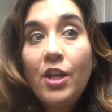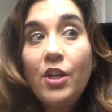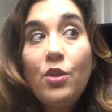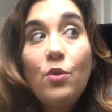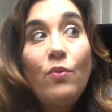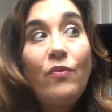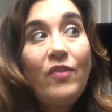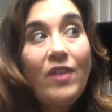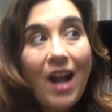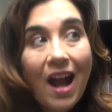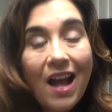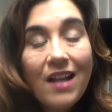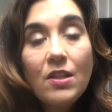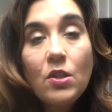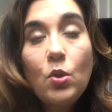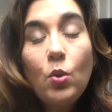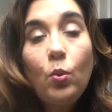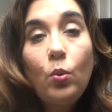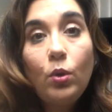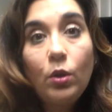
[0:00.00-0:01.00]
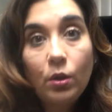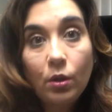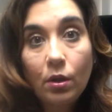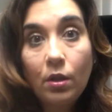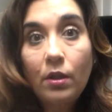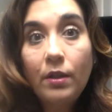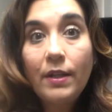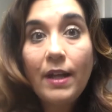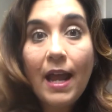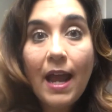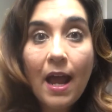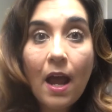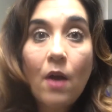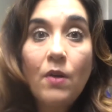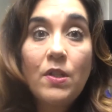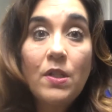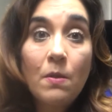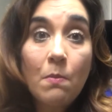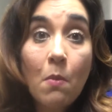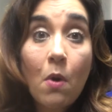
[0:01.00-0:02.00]
You've got to learn
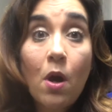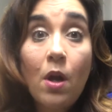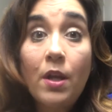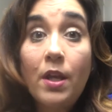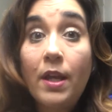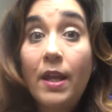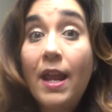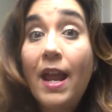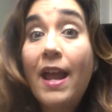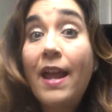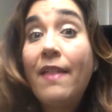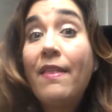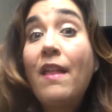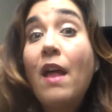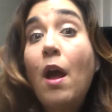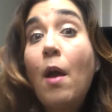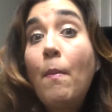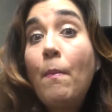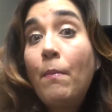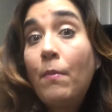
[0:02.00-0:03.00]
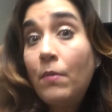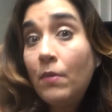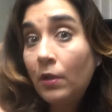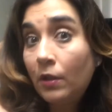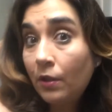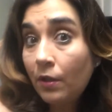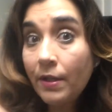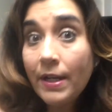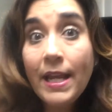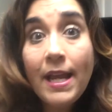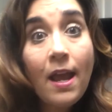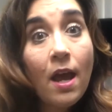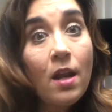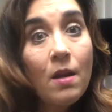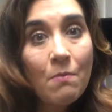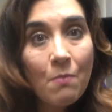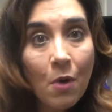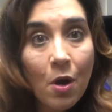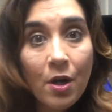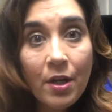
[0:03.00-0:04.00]
how to market. And learning how
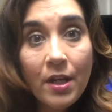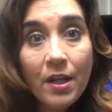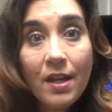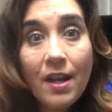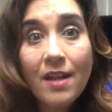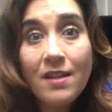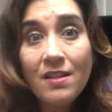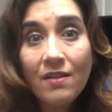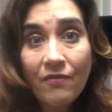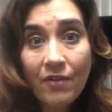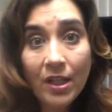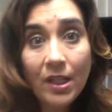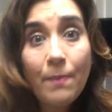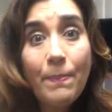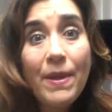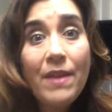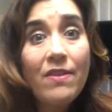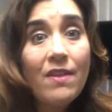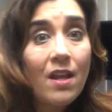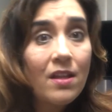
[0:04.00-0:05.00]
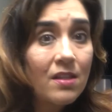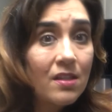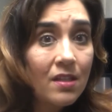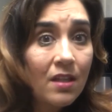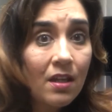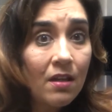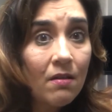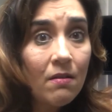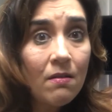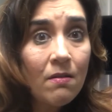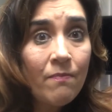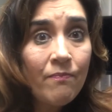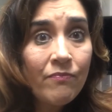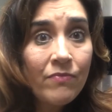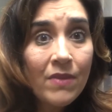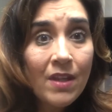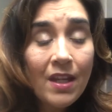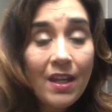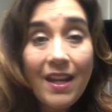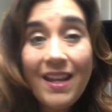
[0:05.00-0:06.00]
to market and developing that skill,
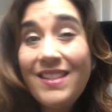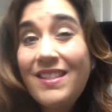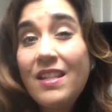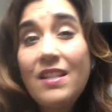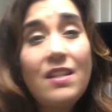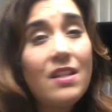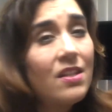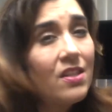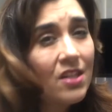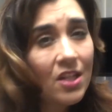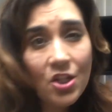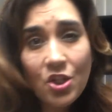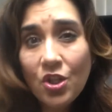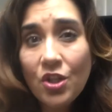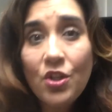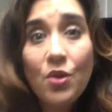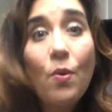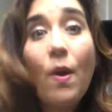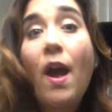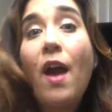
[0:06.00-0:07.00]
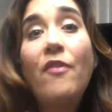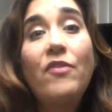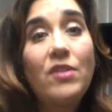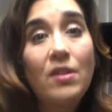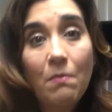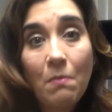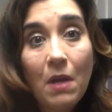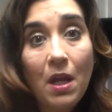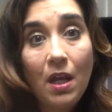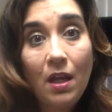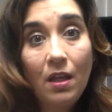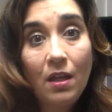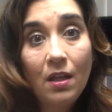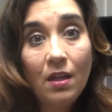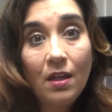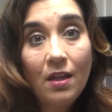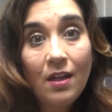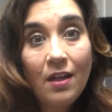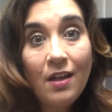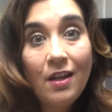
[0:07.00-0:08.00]
it's a decision you have to make.
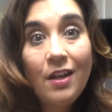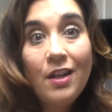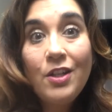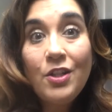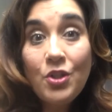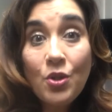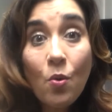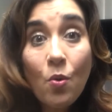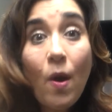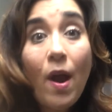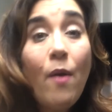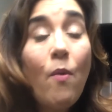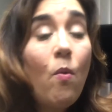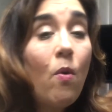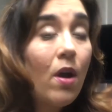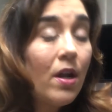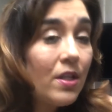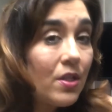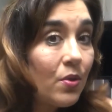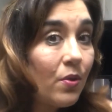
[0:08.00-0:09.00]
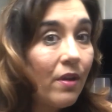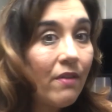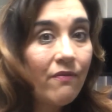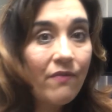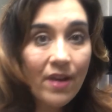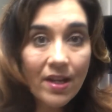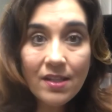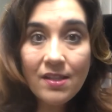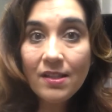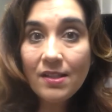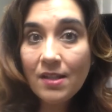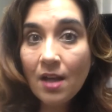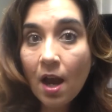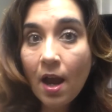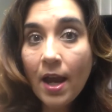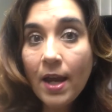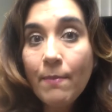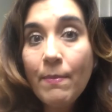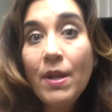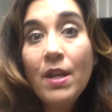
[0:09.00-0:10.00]
Do I want to invest the
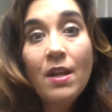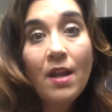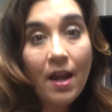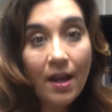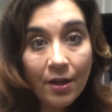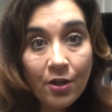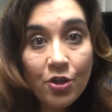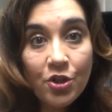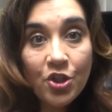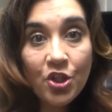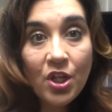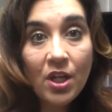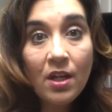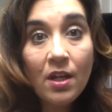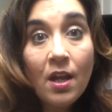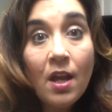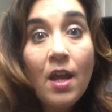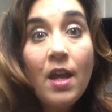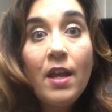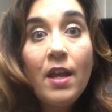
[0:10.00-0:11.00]
time and energy